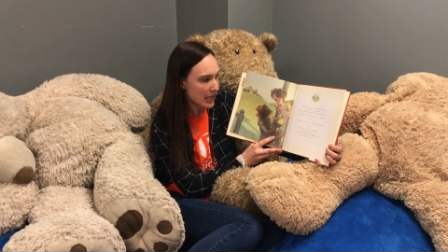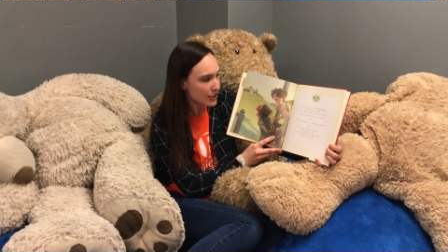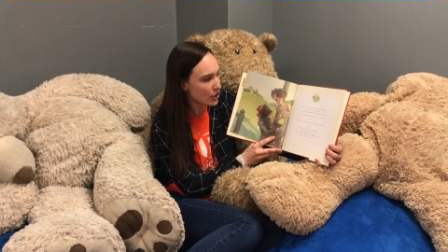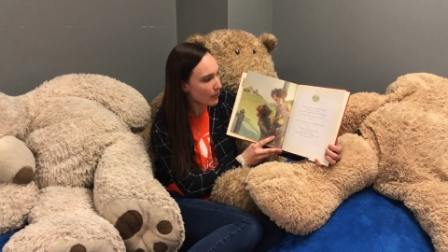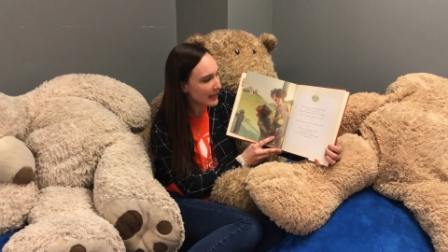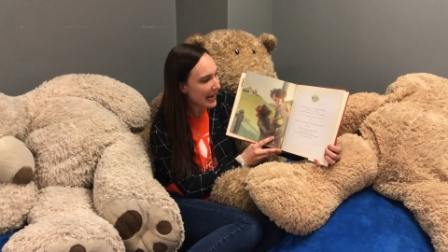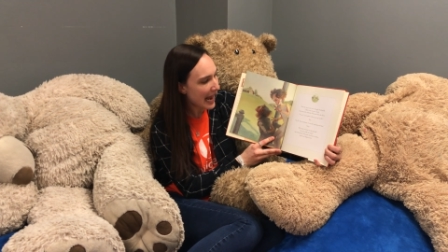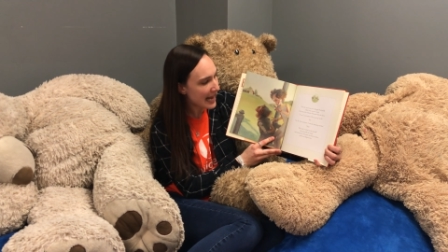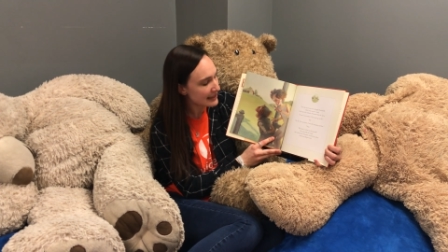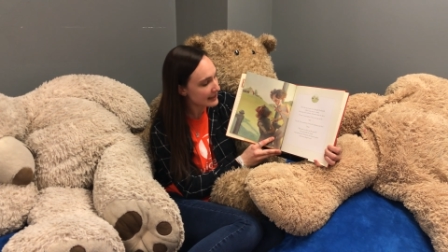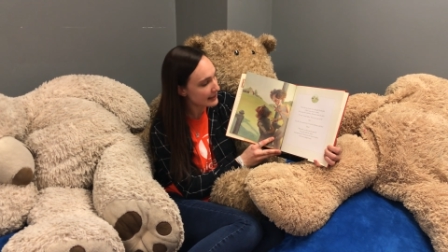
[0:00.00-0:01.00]
So he
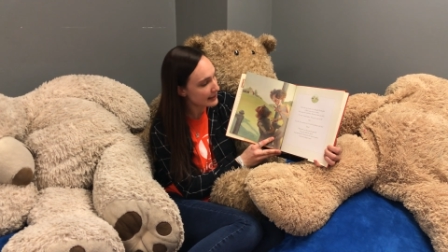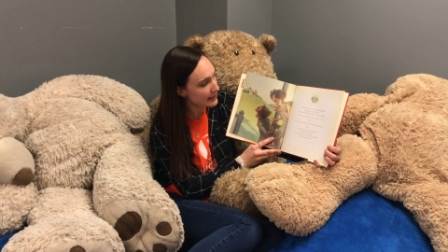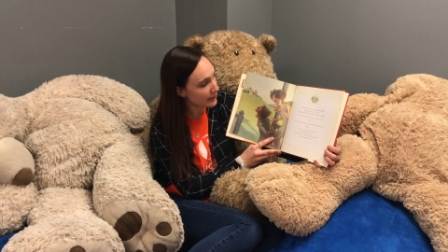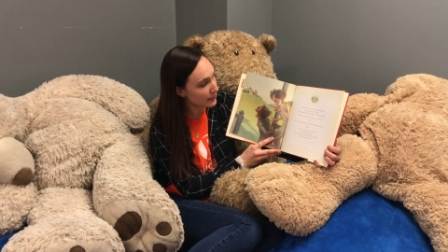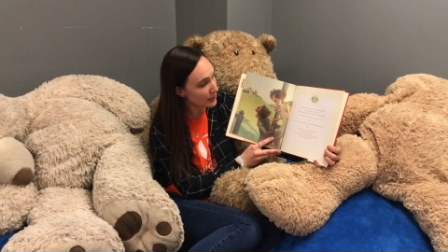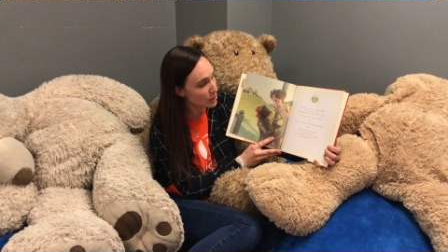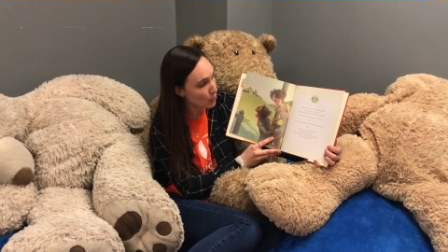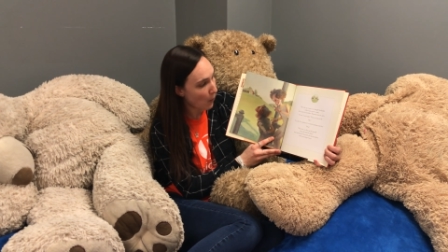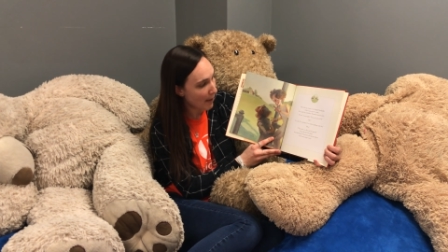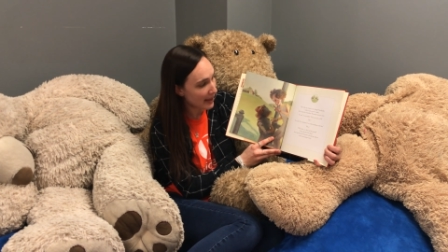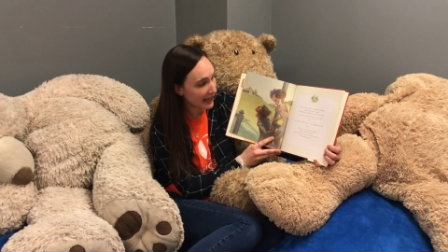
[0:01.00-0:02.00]
asked the stickerless
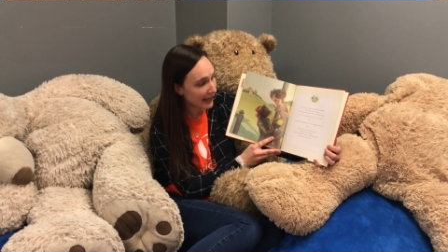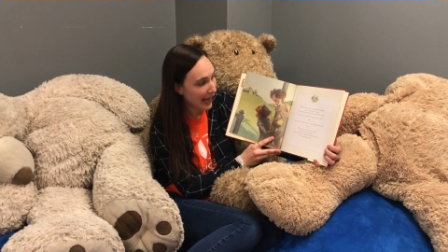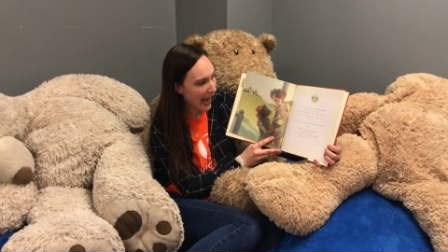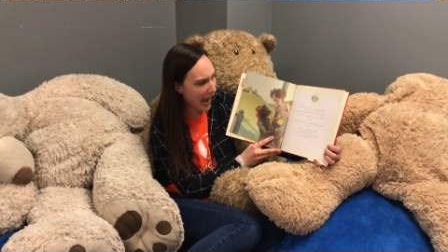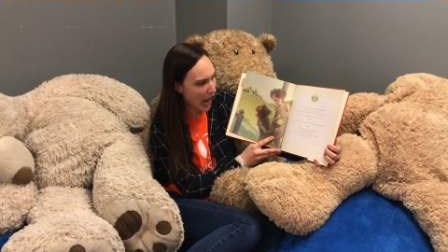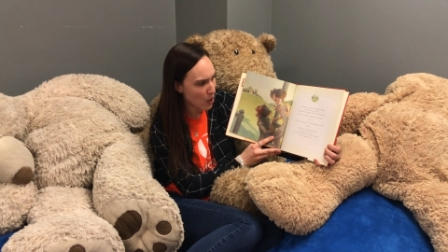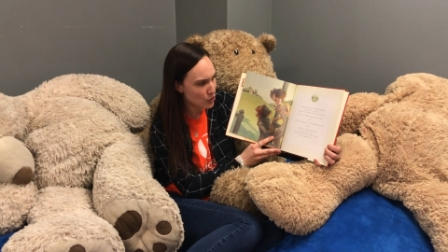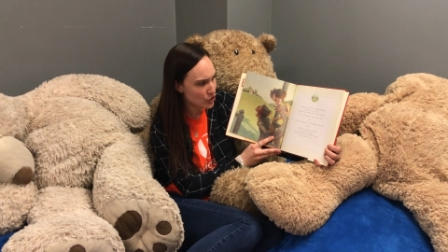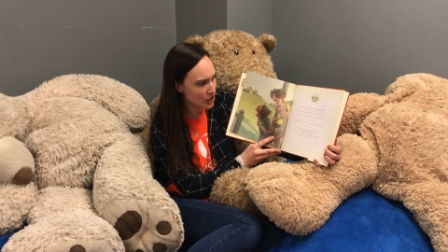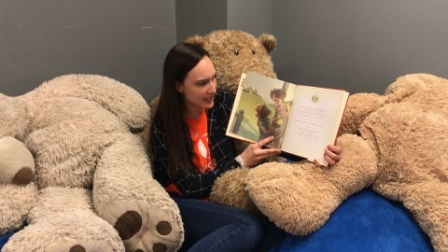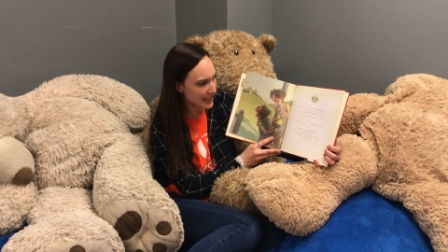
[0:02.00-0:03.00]
Wemmick how
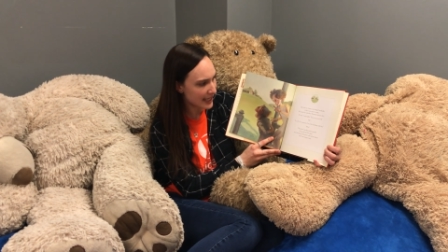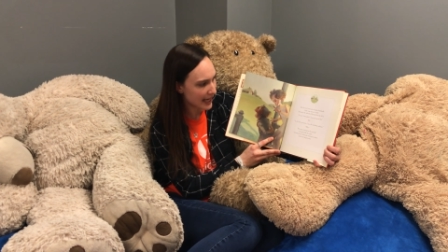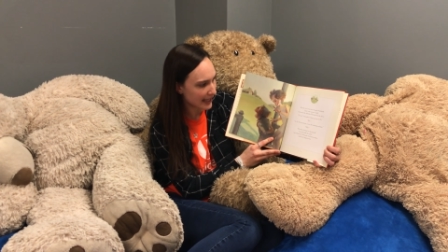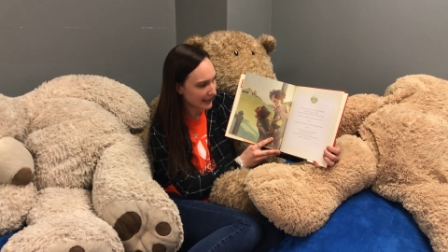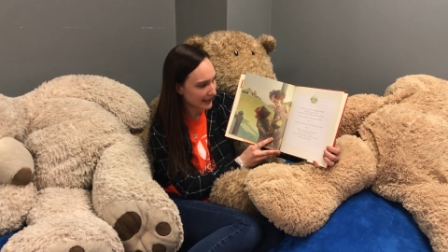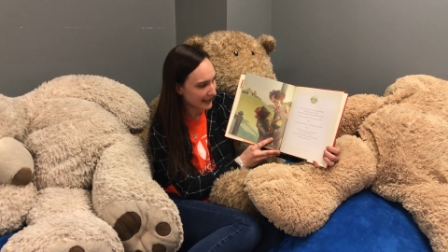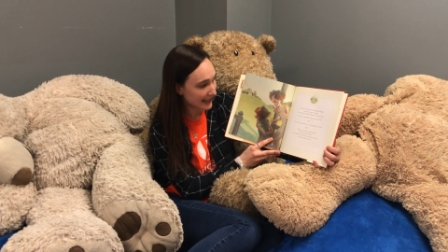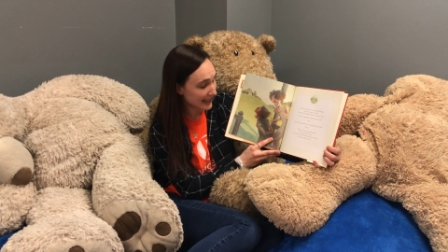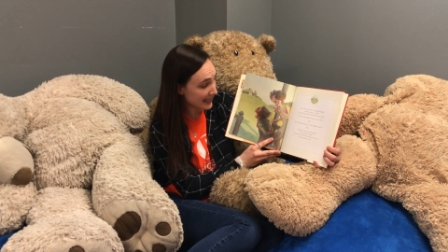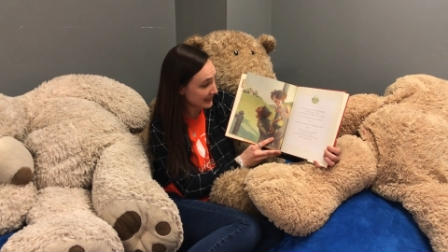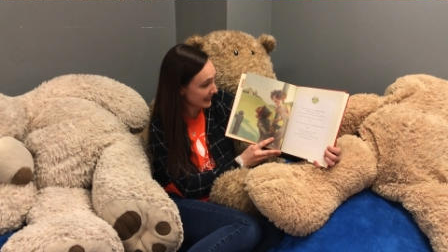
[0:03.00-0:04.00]
she did it.
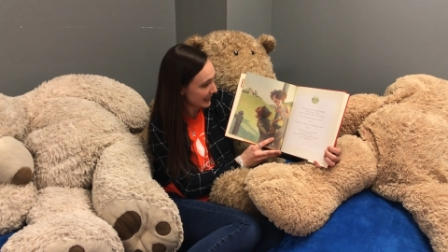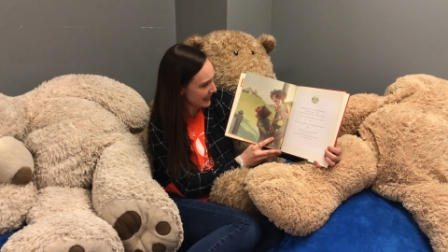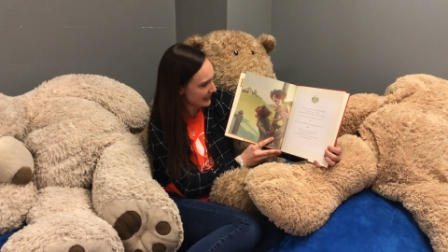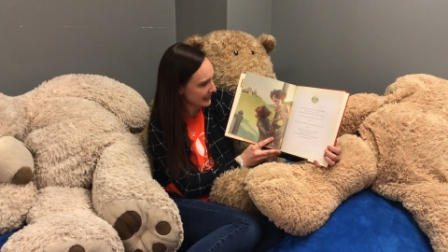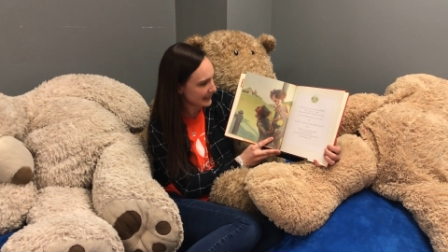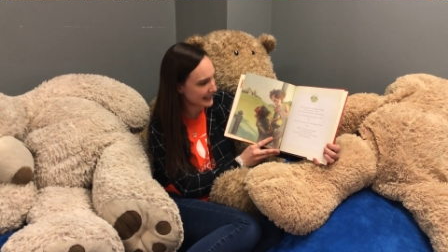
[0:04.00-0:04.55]
It's easy,